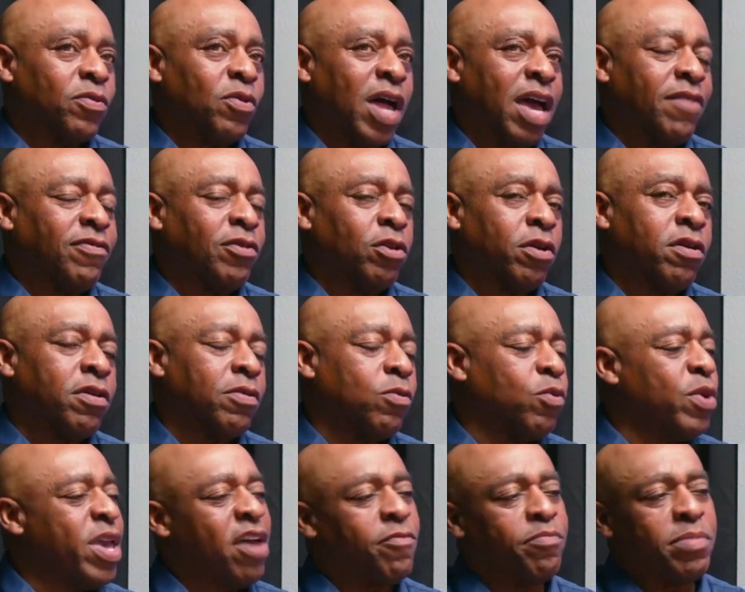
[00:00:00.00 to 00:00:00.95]
Well, I've learned
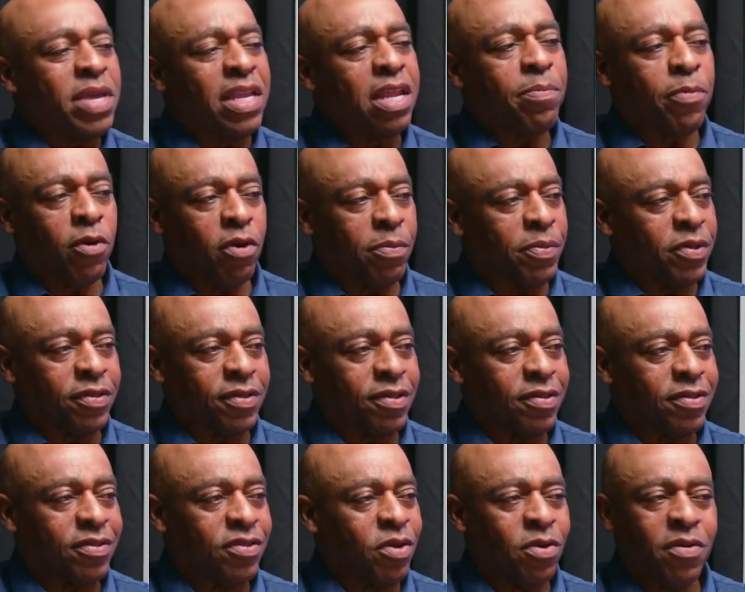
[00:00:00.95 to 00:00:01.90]
we have many
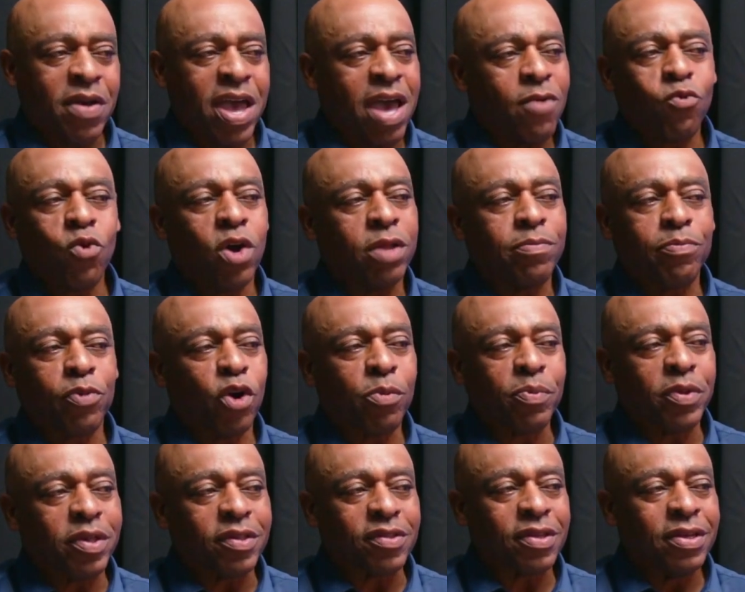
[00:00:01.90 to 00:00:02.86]
purposes. You don't have one
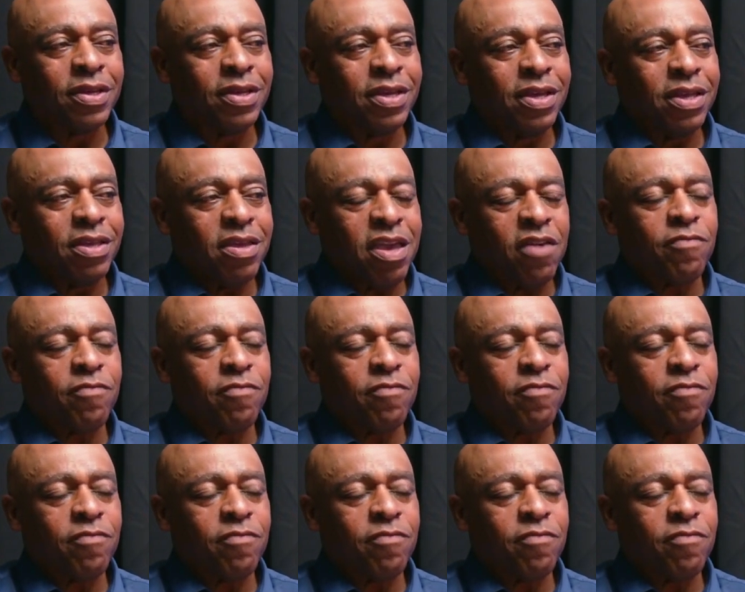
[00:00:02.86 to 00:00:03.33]
purpose, okay.